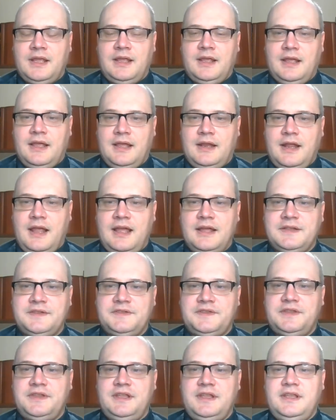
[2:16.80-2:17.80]
And as
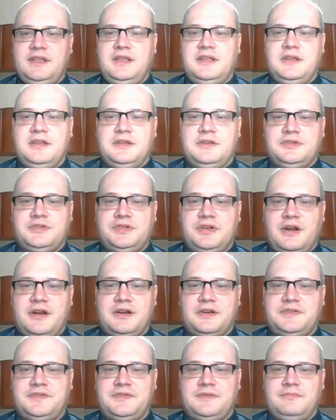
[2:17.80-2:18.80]
the
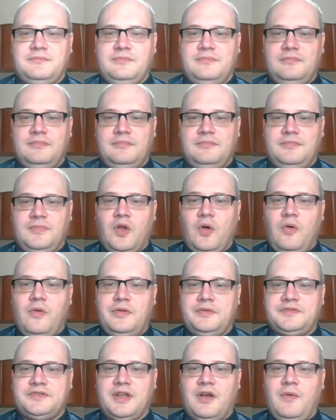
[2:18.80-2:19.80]
Sharks
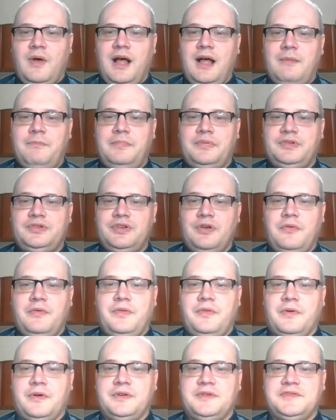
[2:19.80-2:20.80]
goals go up, Joe
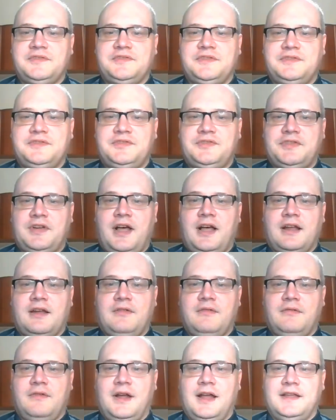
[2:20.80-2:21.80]
Thornton's
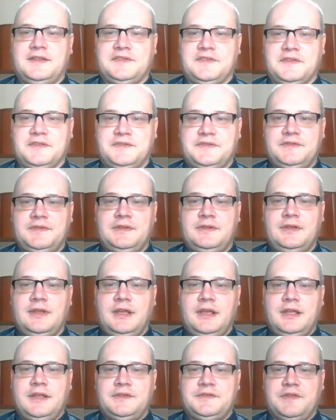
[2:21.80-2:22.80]
stock rises.
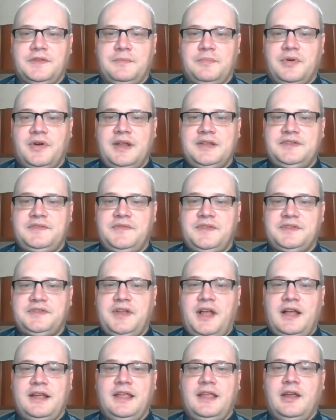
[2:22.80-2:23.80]
So the price of this
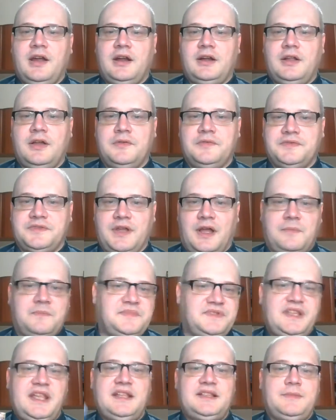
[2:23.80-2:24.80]
hockey card goes up.
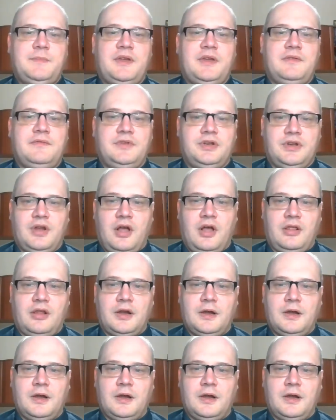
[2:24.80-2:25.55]
Say it's about $1.